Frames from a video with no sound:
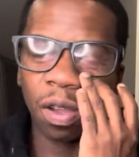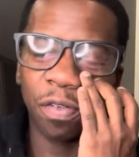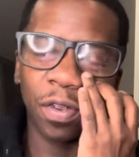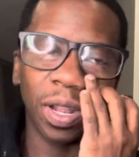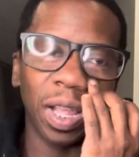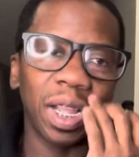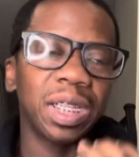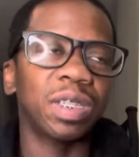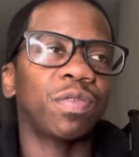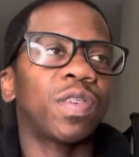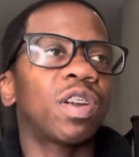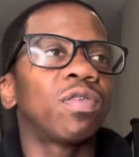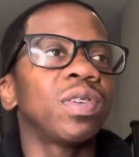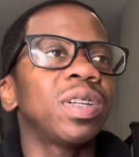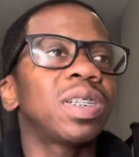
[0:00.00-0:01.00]
feel like, because if I
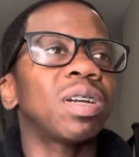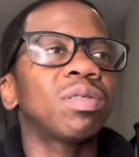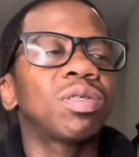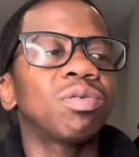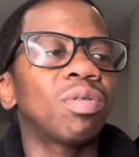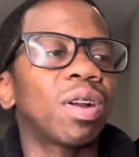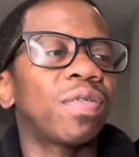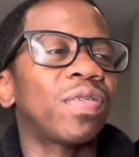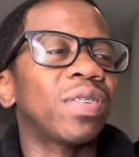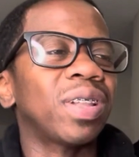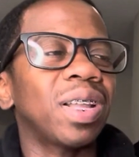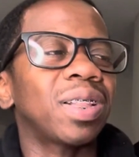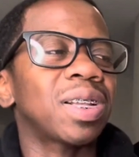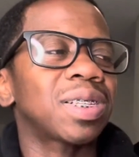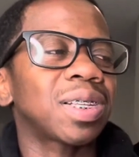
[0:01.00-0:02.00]
reach out to her, I feel
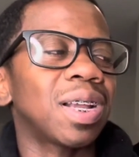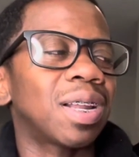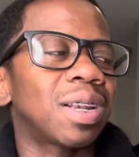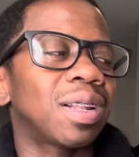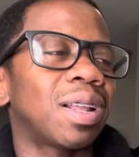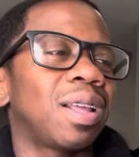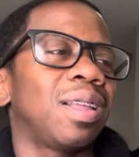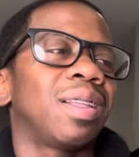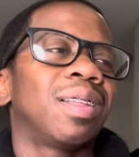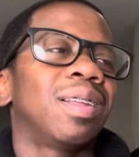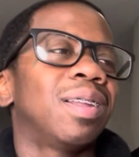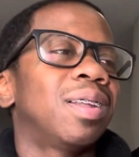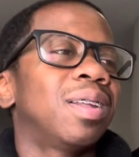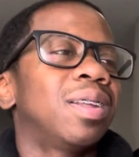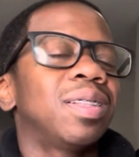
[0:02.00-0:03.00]
like that's kind of like,
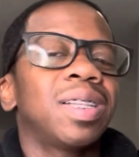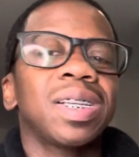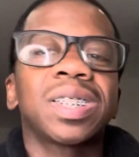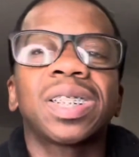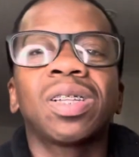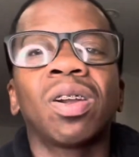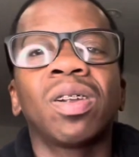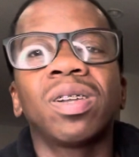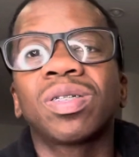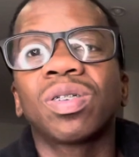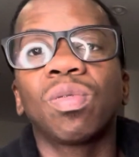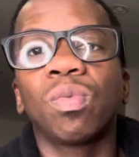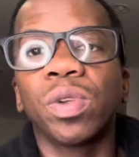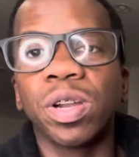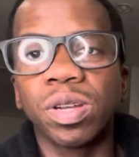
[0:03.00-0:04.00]
that's starting
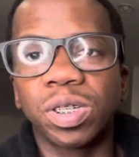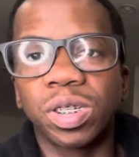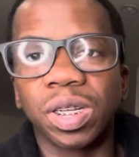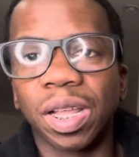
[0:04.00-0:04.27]
some weird shit.